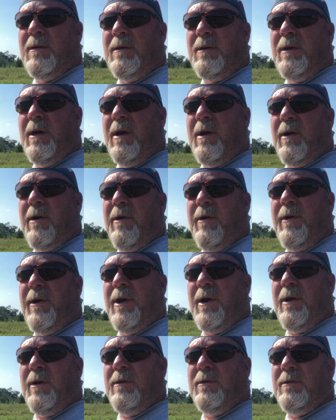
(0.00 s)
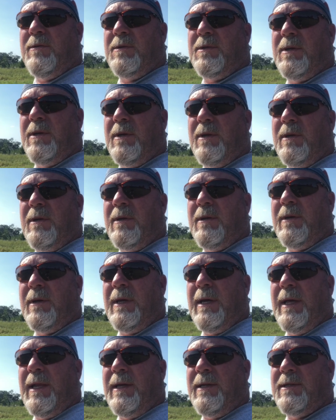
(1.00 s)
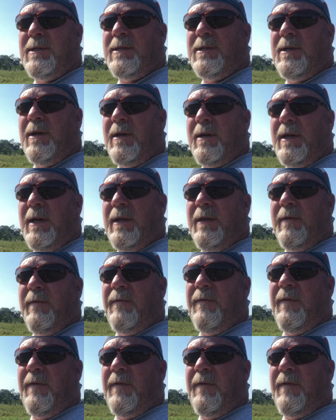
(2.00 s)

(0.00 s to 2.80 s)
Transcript: younger does getting stuck in the